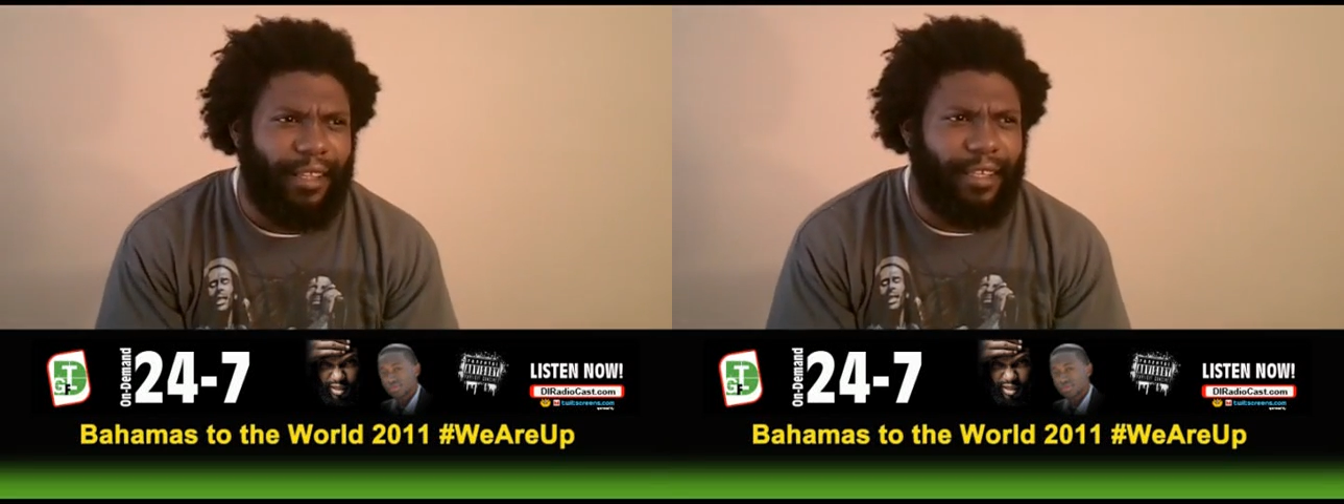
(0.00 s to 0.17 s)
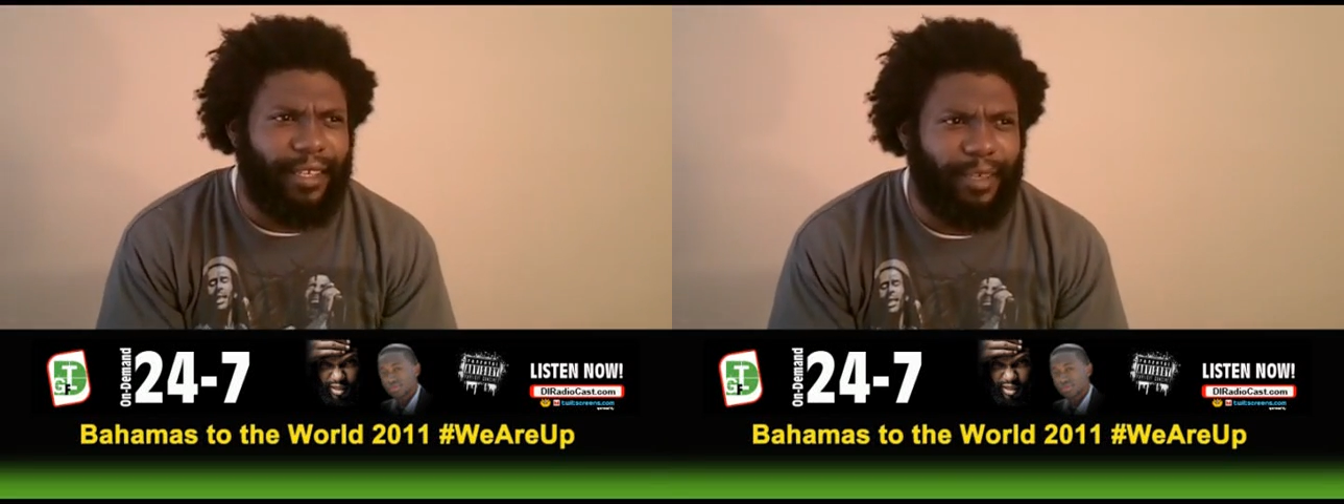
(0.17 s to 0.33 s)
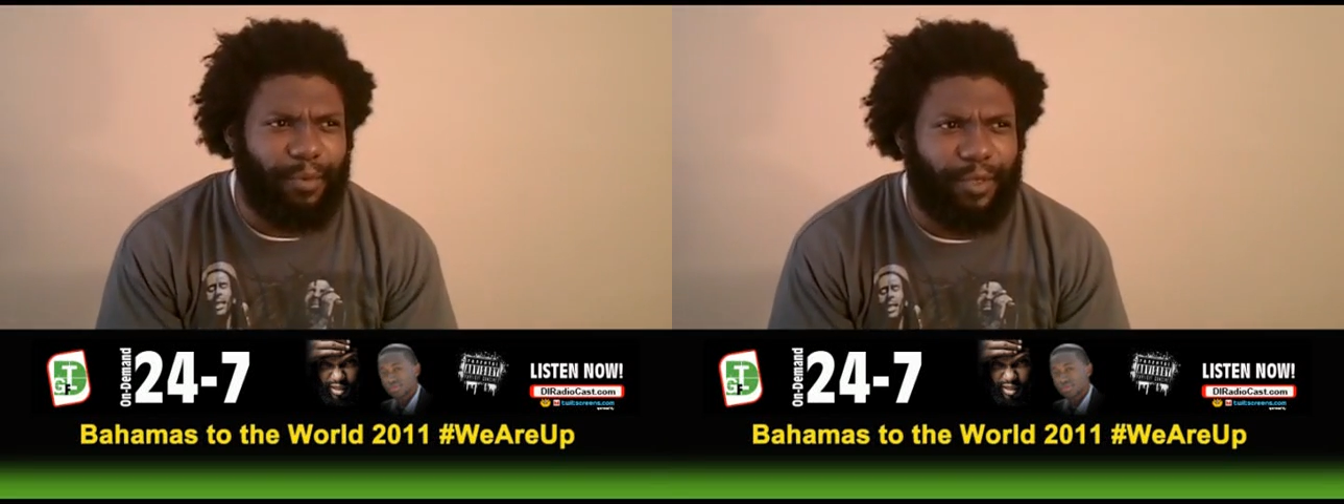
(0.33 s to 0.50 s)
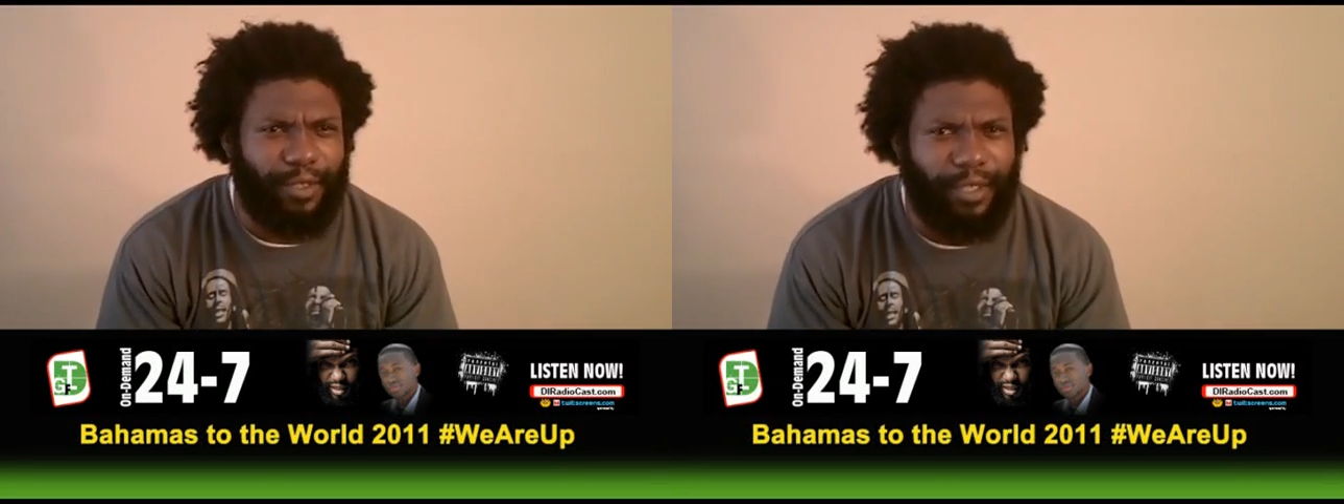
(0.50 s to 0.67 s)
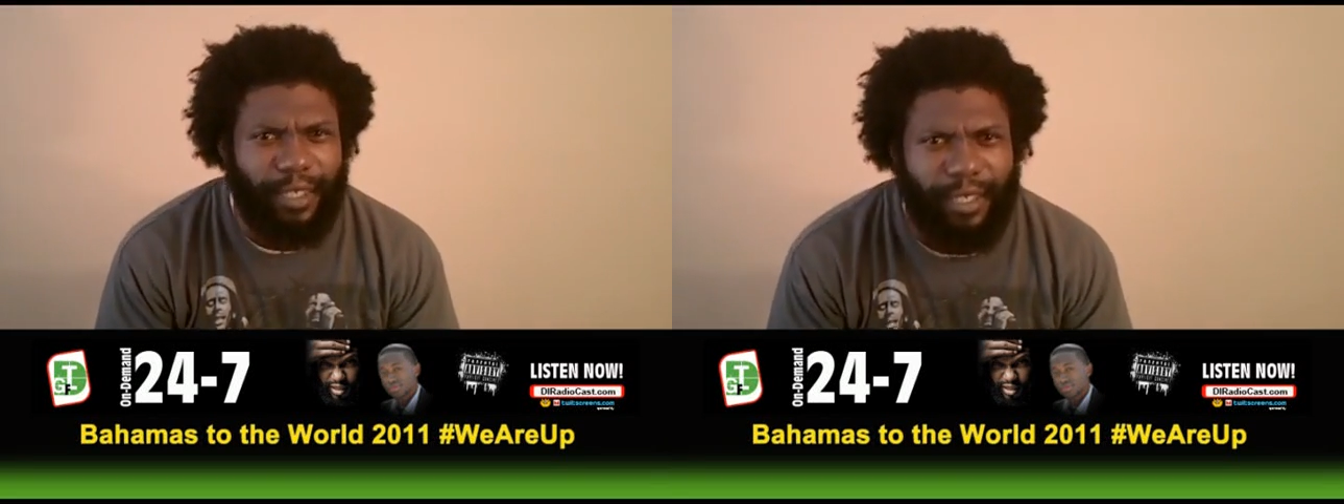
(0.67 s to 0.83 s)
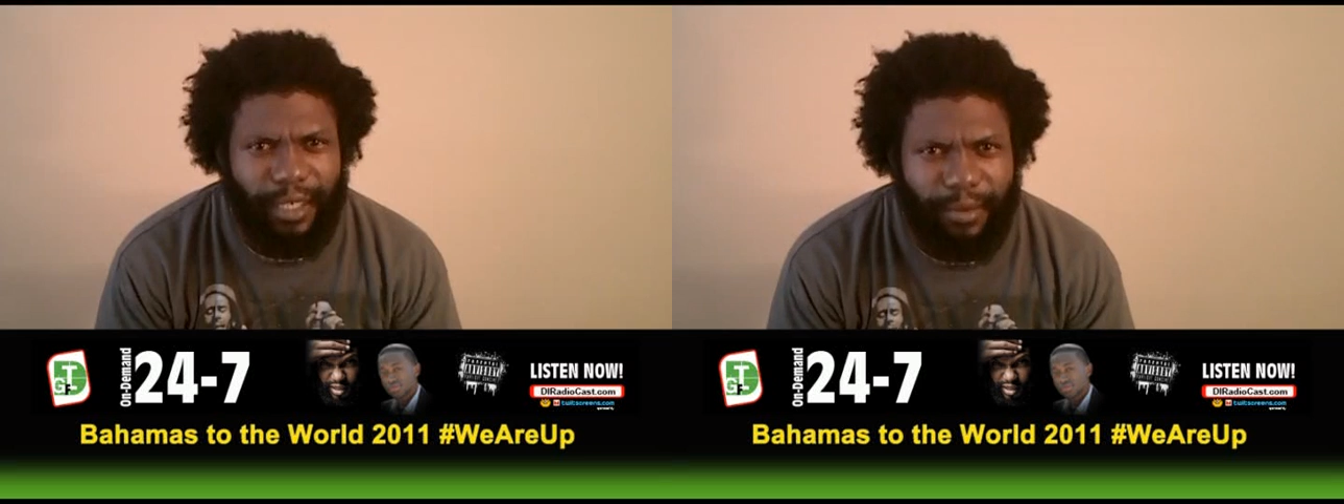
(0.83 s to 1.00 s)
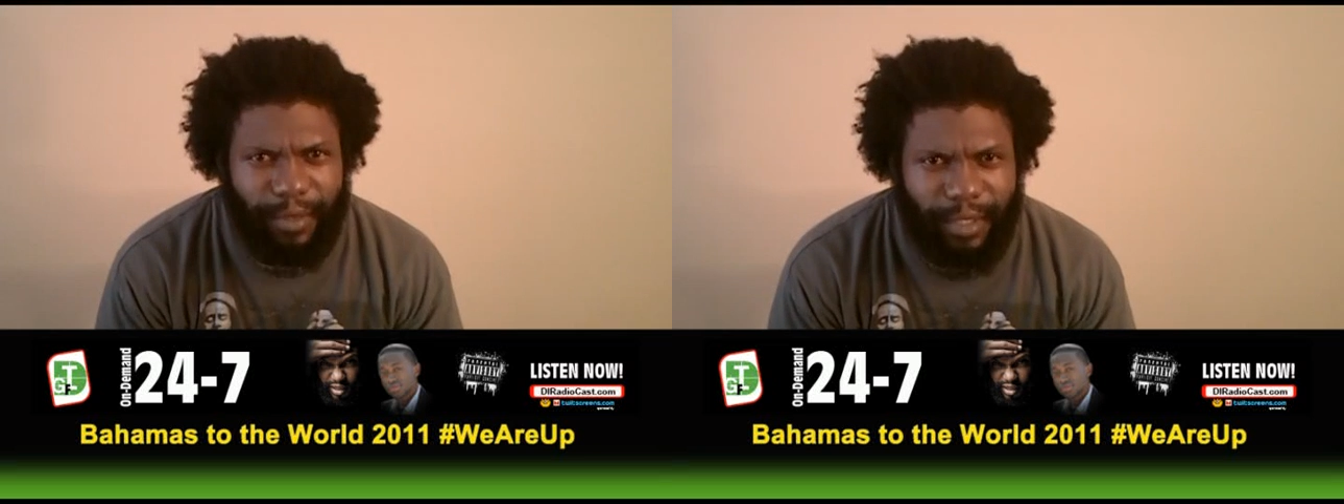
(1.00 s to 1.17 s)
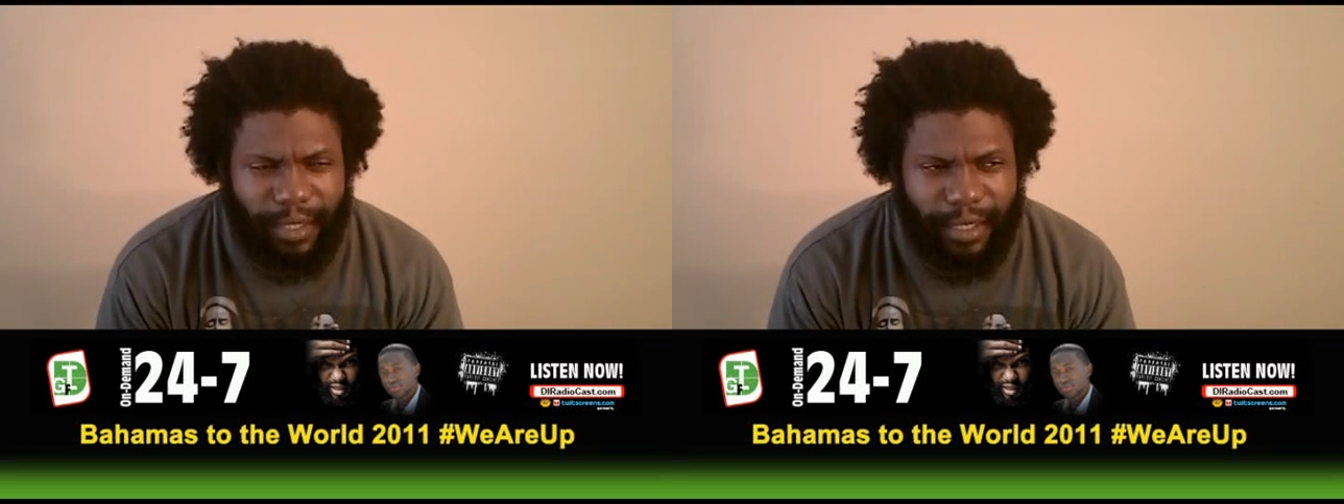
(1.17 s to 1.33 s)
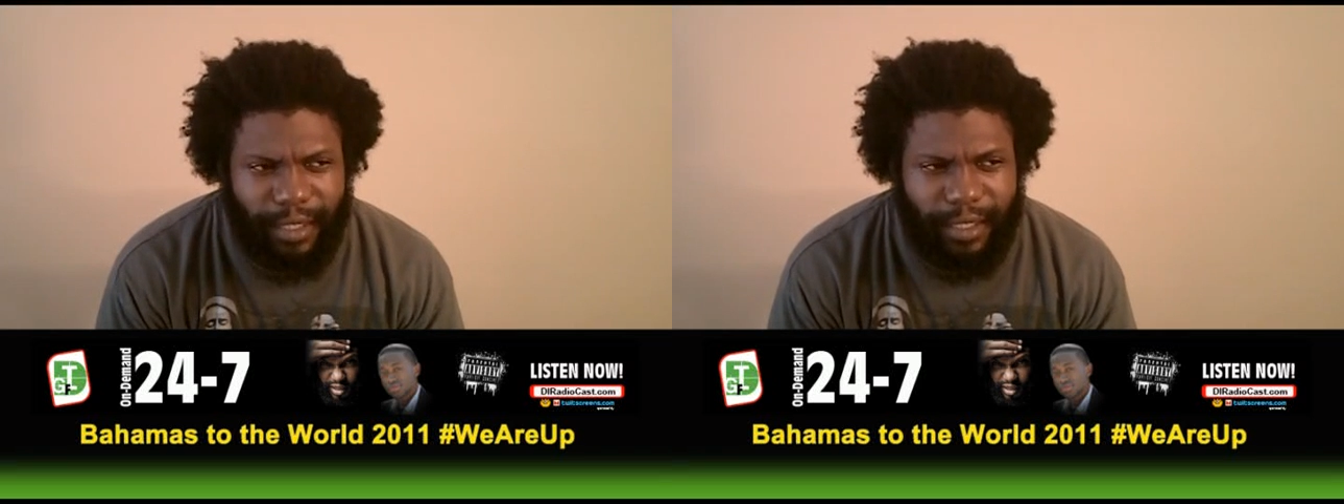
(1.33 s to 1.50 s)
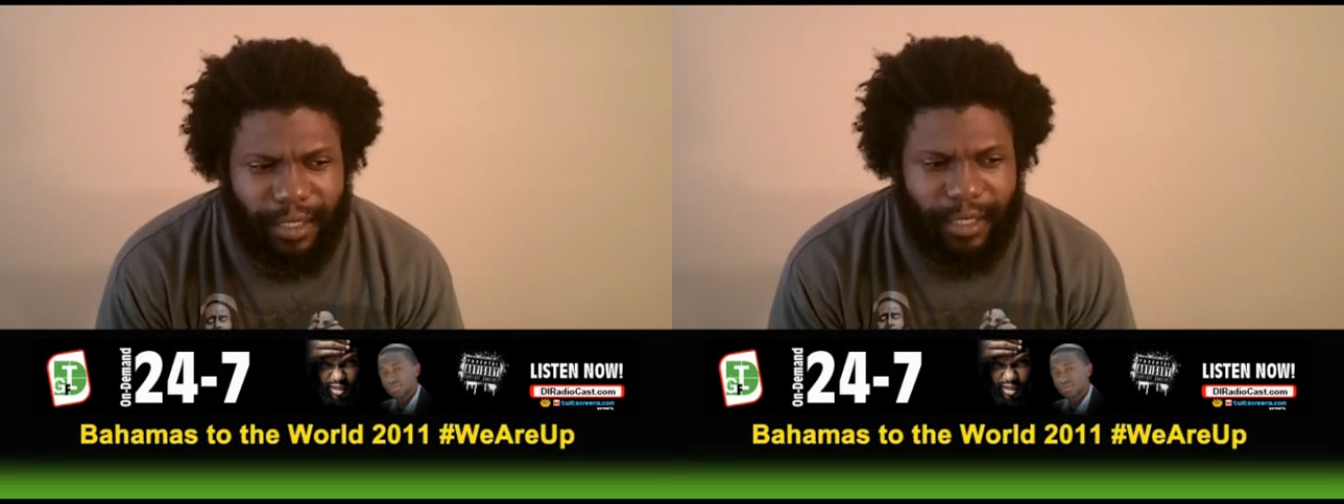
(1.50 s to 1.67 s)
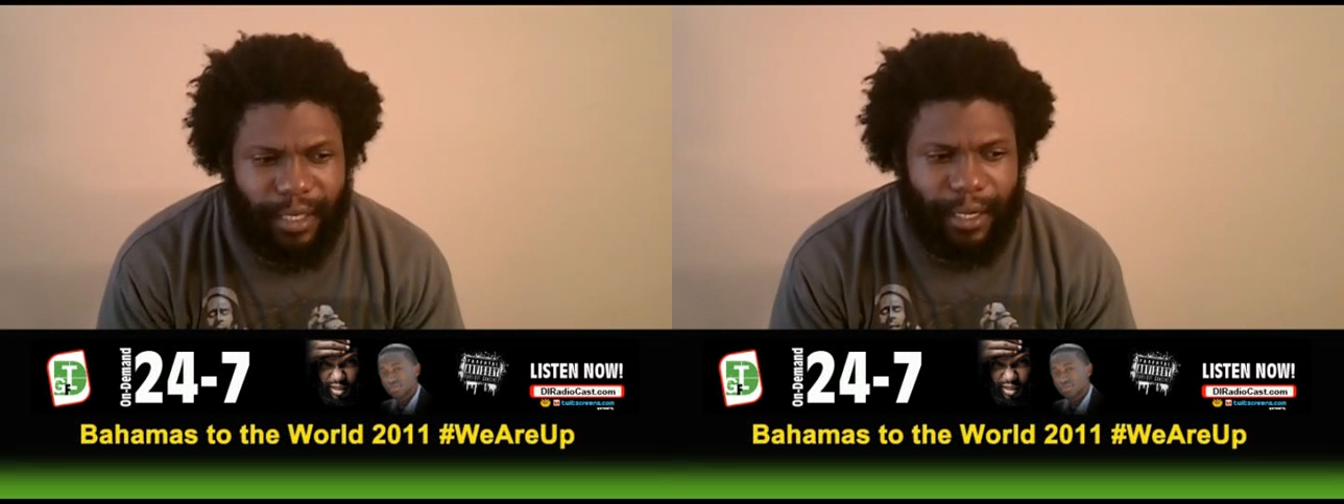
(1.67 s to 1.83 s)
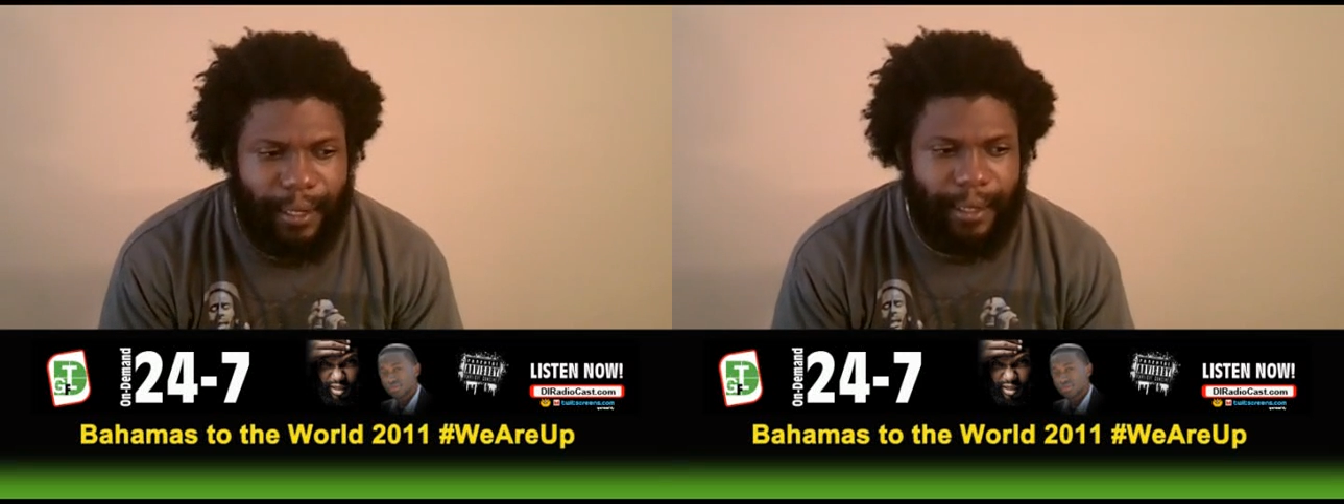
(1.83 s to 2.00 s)
I think it was good. It was good
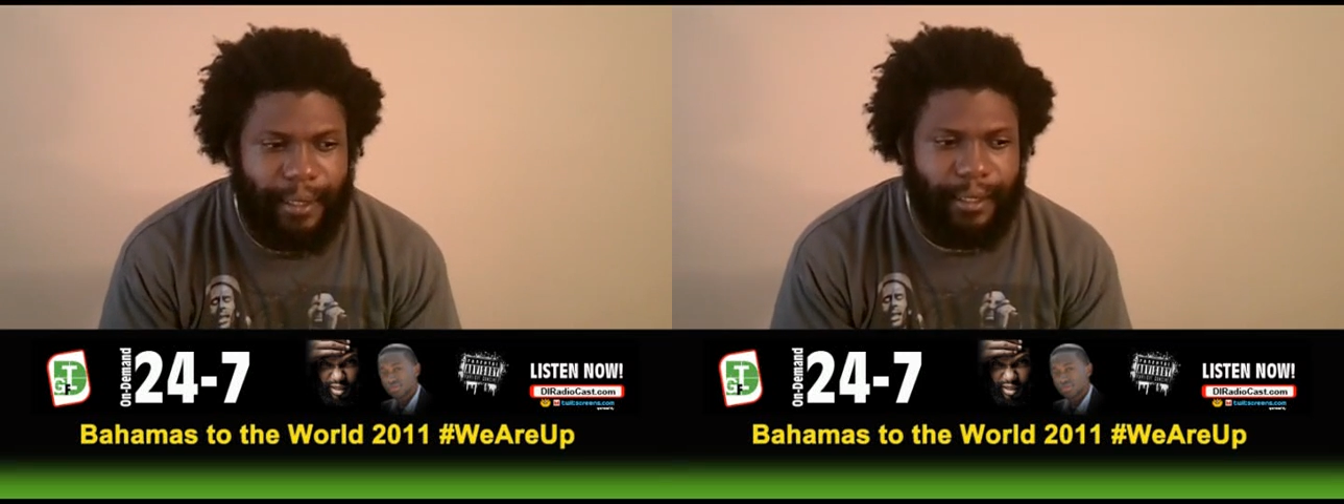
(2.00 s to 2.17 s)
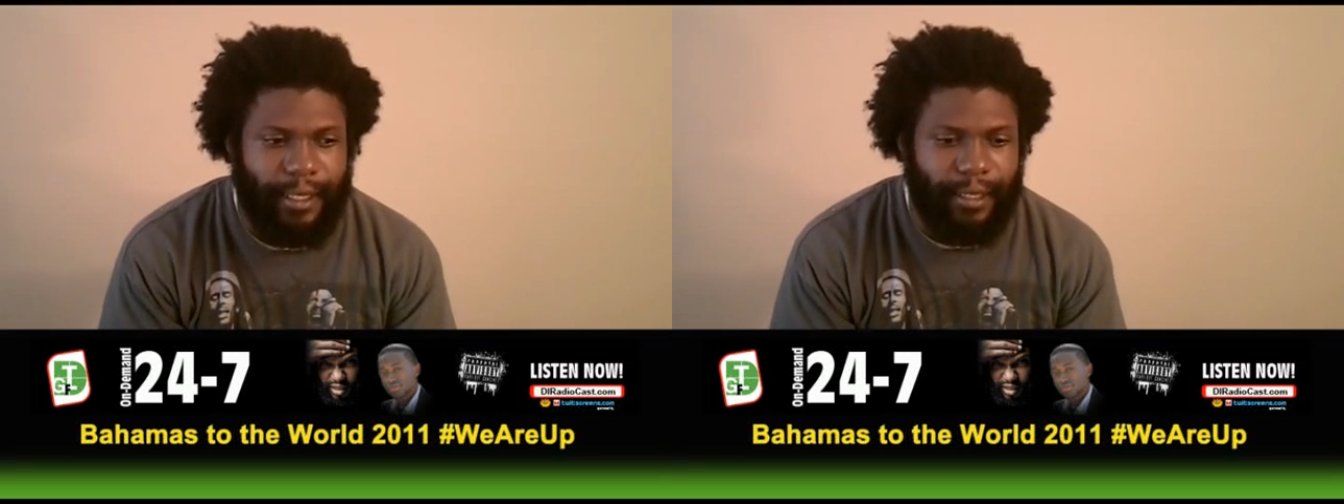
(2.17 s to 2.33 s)
to